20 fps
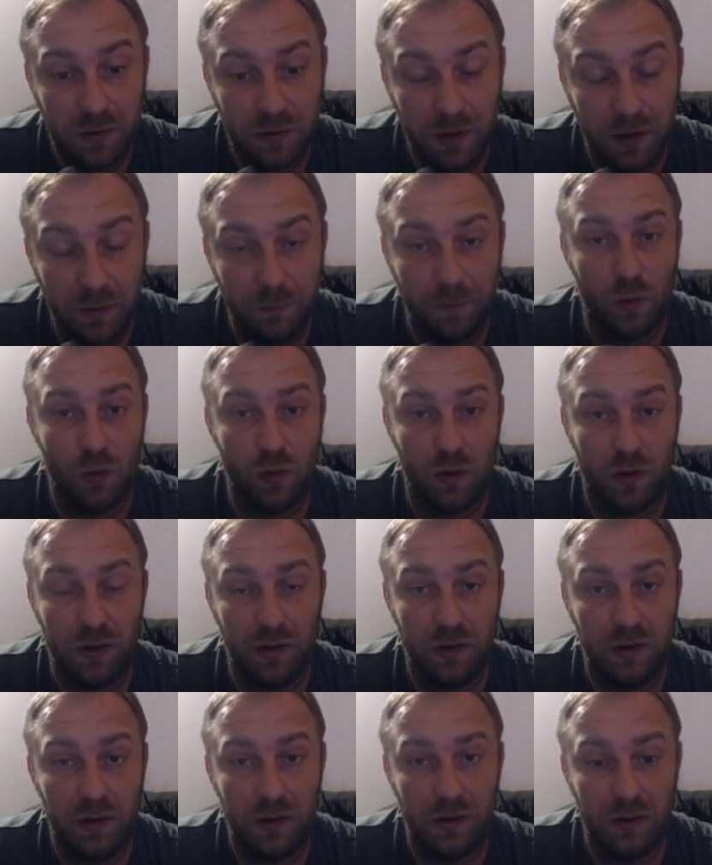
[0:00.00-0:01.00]

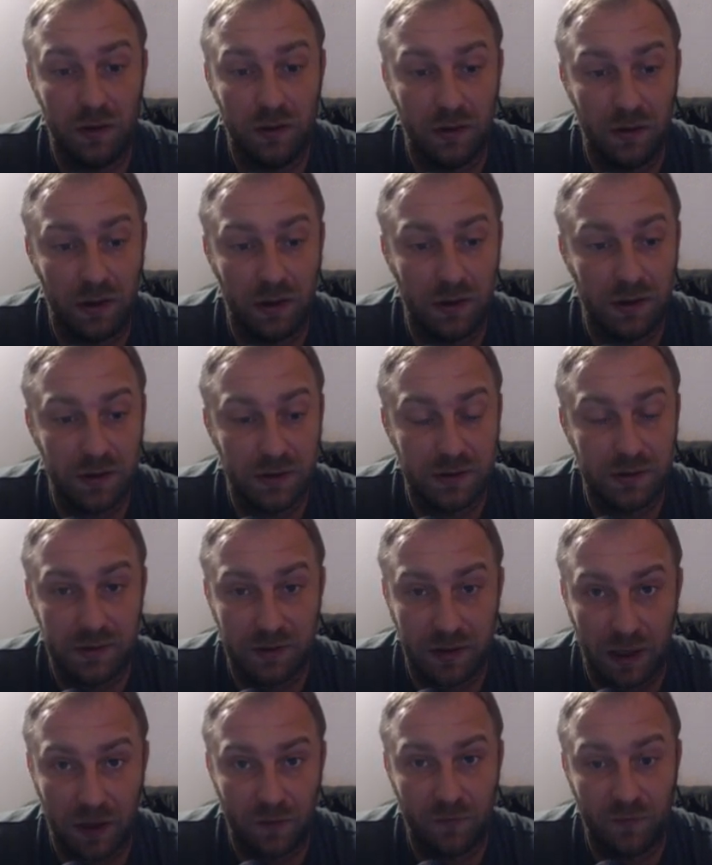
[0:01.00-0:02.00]
important in this
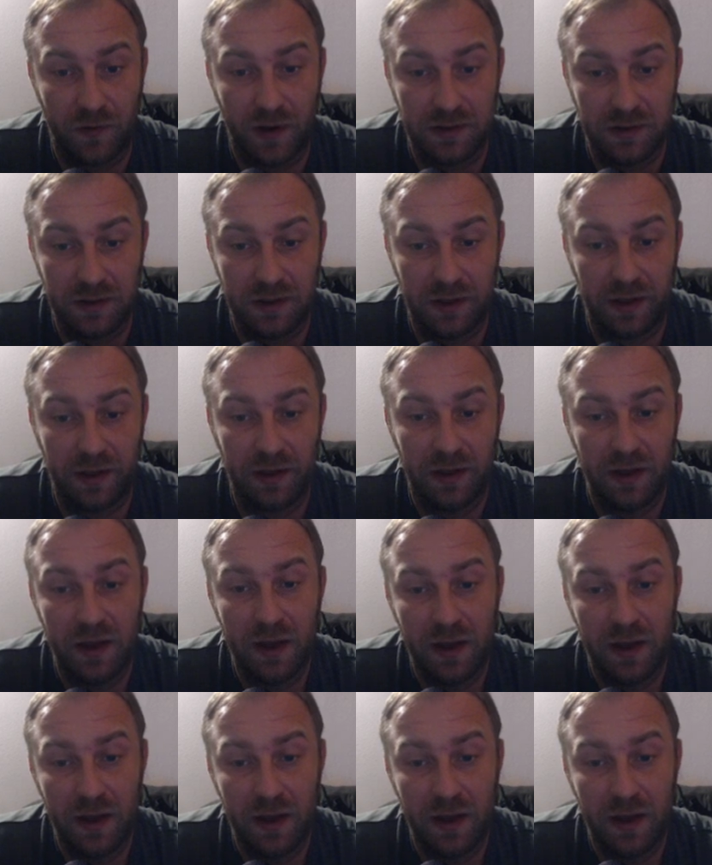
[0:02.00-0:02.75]
sacrificing line.